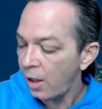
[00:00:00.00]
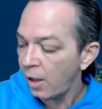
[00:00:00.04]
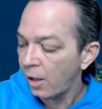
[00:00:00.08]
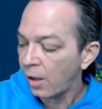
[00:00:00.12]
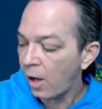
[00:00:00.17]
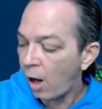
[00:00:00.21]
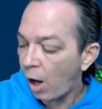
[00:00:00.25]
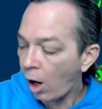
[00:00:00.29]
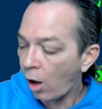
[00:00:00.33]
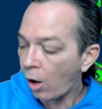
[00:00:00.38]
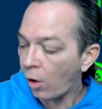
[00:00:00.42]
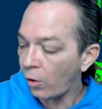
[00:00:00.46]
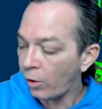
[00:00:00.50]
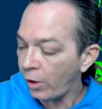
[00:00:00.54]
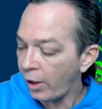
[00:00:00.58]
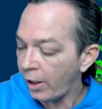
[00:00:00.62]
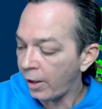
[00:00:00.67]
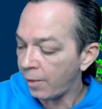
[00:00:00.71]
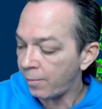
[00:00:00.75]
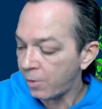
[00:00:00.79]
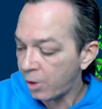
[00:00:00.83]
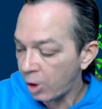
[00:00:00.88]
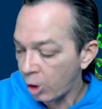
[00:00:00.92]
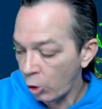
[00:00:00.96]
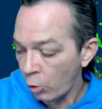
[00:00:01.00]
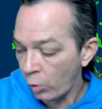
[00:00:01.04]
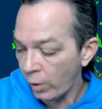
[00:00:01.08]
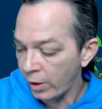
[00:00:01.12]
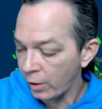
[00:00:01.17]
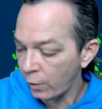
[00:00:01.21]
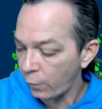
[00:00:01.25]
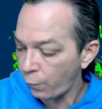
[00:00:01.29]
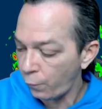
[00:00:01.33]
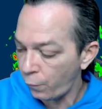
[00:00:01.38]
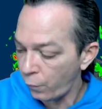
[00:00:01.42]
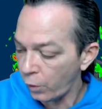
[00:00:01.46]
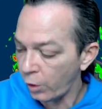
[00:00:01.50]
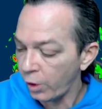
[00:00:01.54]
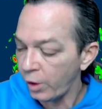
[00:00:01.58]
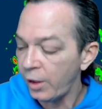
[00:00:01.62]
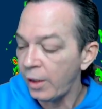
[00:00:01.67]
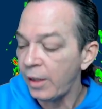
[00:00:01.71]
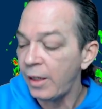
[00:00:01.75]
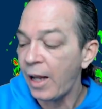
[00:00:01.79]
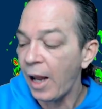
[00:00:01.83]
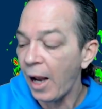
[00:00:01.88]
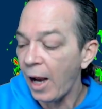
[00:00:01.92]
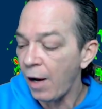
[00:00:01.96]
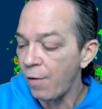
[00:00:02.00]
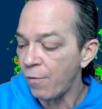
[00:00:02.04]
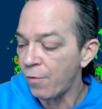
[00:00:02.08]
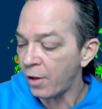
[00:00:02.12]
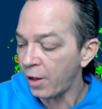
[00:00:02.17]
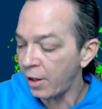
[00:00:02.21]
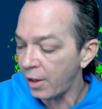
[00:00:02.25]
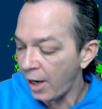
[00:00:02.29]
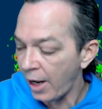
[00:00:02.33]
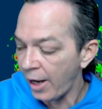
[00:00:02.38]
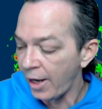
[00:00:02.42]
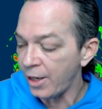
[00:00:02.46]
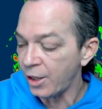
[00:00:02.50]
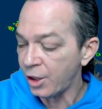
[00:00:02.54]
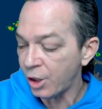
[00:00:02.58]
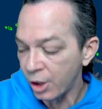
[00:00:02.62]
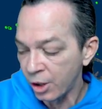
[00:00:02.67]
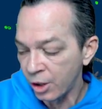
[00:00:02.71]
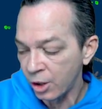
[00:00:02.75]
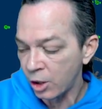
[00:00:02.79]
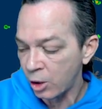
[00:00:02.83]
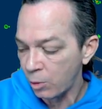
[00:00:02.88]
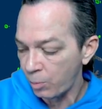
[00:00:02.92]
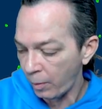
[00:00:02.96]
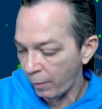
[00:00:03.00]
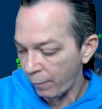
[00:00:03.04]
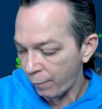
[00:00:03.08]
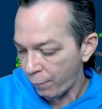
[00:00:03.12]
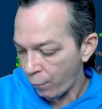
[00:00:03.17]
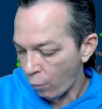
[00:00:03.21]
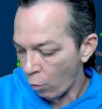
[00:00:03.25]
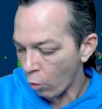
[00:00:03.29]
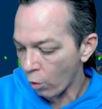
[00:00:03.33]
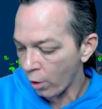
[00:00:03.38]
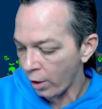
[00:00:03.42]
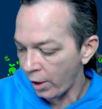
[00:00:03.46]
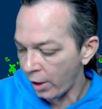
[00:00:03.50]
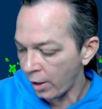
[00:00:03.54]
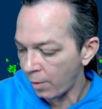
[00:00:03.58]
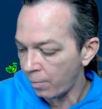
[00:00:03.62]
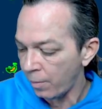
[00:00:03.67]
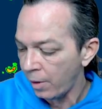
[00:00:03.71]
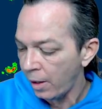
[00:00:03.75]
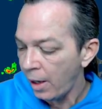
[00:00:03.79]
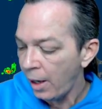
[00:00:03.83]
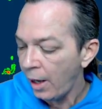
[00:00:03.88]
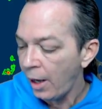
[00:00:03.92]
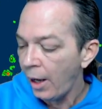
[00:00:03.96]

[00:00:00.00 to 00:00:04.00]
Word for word: called him to his foot, gave the nations before him,